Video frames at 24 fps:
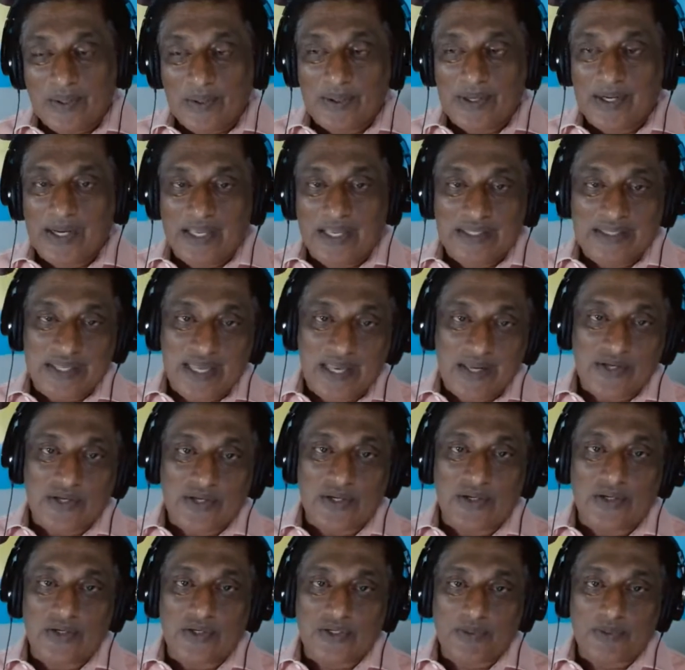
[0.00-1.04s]

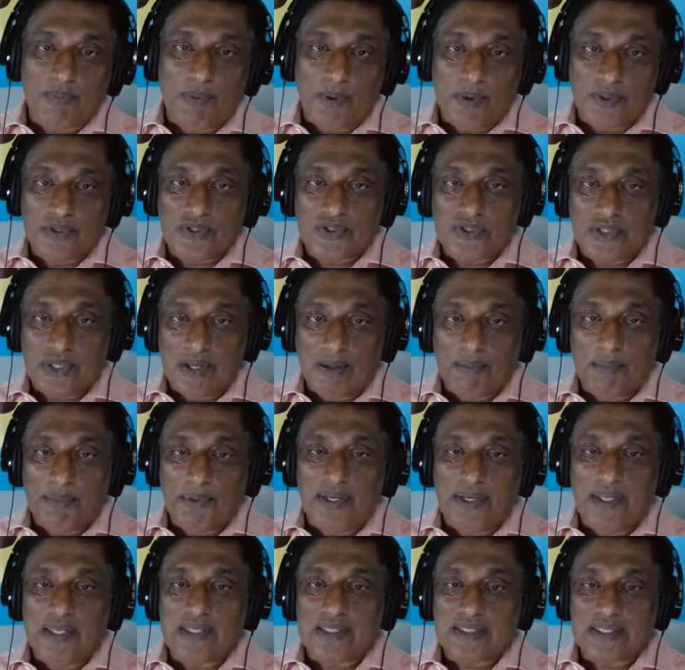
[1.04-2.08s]
organizations, sports
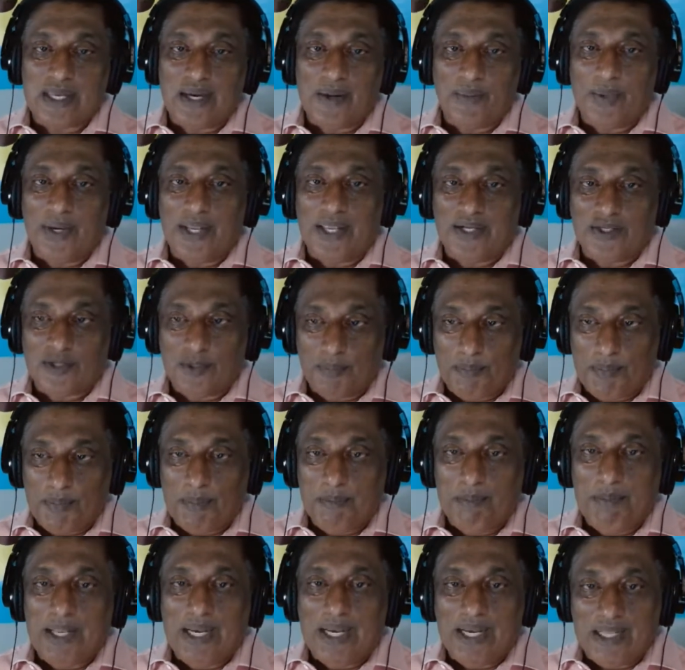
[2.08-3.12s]
companies are willing to pay
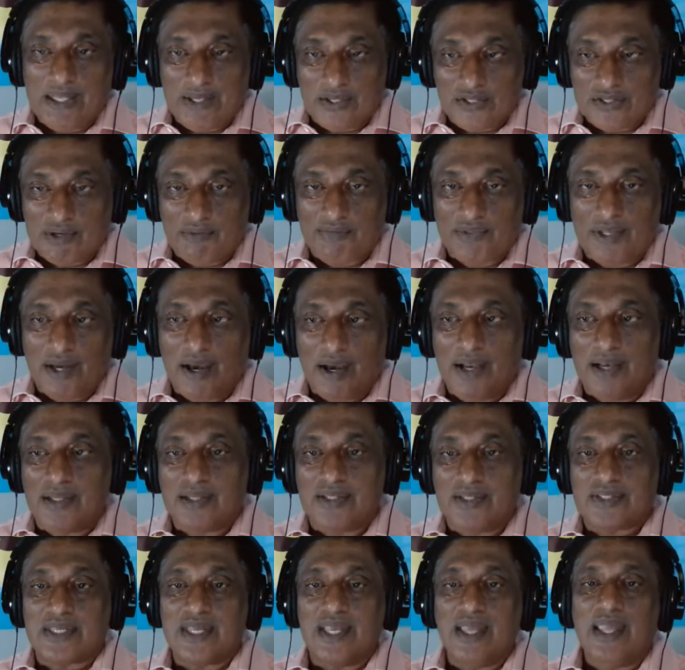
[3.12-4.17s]
millions of
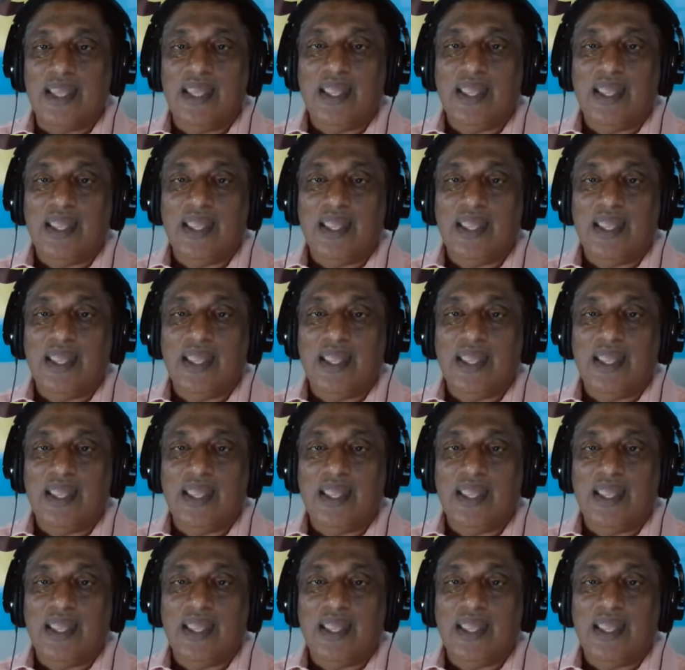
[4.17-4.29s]
dollars